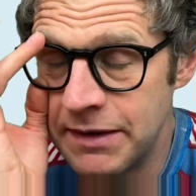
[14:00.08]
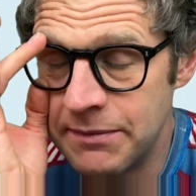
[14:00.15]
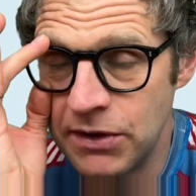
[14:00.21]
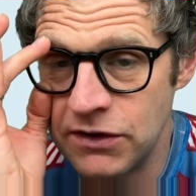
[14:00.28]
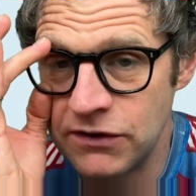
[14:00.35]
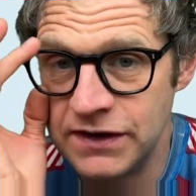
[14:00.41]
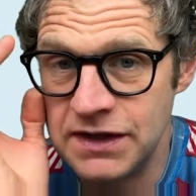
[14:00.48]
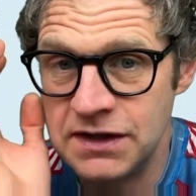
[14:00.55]

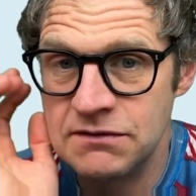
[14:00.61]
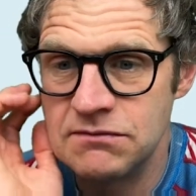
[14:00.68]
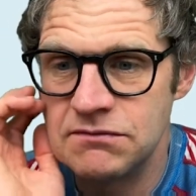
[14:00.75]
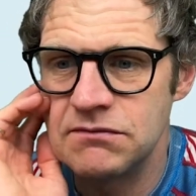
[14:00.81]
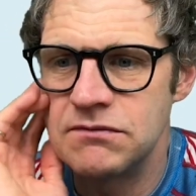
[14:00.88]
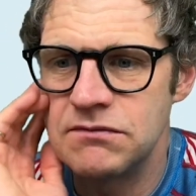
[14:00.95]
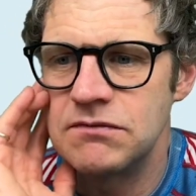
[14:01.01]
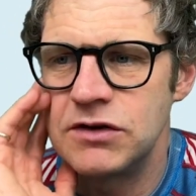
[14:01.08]
protein,
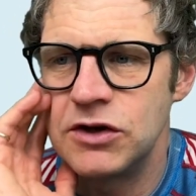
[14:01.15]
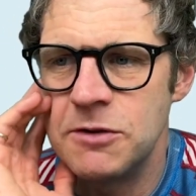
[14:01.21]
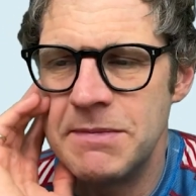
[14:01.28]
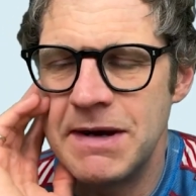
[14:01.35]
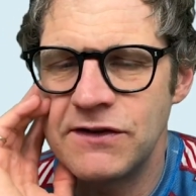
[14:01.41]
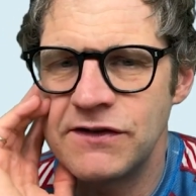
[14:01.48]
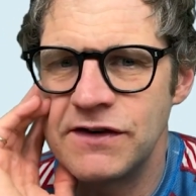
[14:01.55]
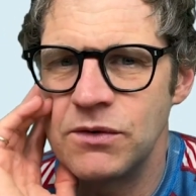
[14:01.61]
you
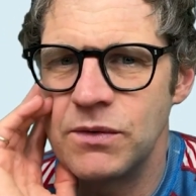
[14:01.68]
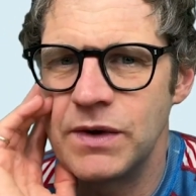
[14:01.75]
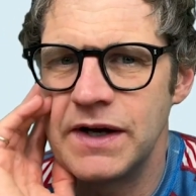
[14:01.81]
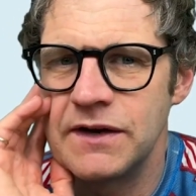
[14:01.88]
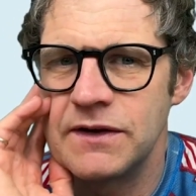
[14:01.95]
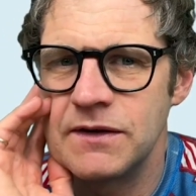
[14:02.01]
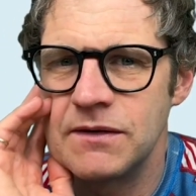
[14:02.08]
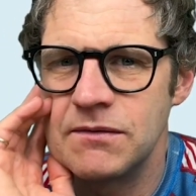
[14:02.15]
mix it
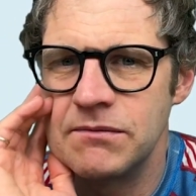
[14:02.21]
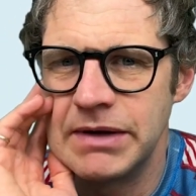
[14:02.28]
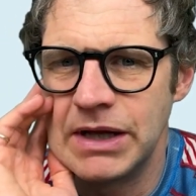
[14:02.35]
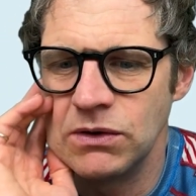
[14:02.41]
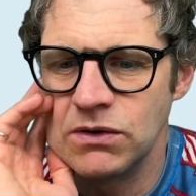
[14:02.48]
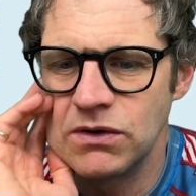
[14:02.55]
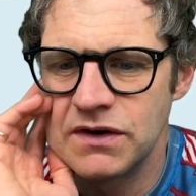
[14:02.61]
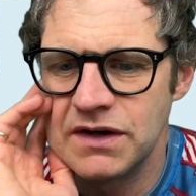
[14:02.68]
with
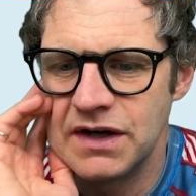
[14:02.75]
milk,